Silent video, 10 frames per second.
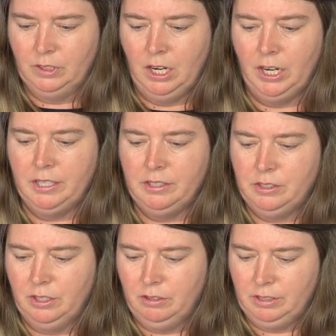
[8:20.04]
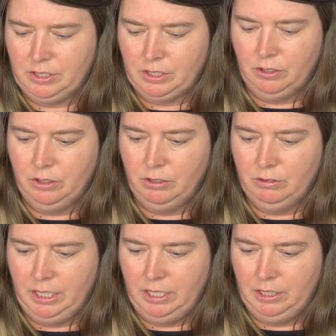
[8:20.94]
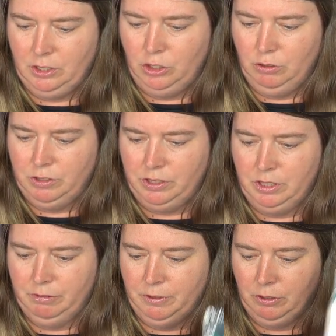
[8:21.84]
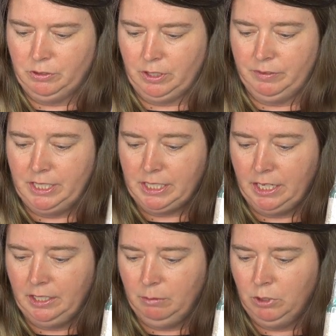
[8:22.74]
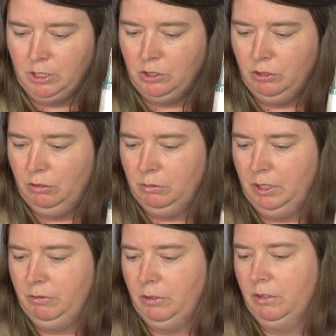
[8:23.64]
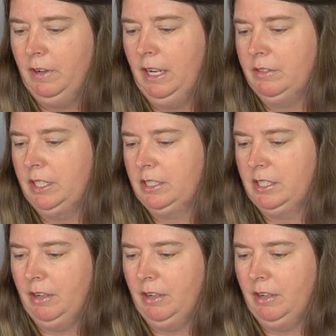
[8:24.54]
All right, so let's go and choose the photos of this item. 1, 2, 3, 4, 5, 6,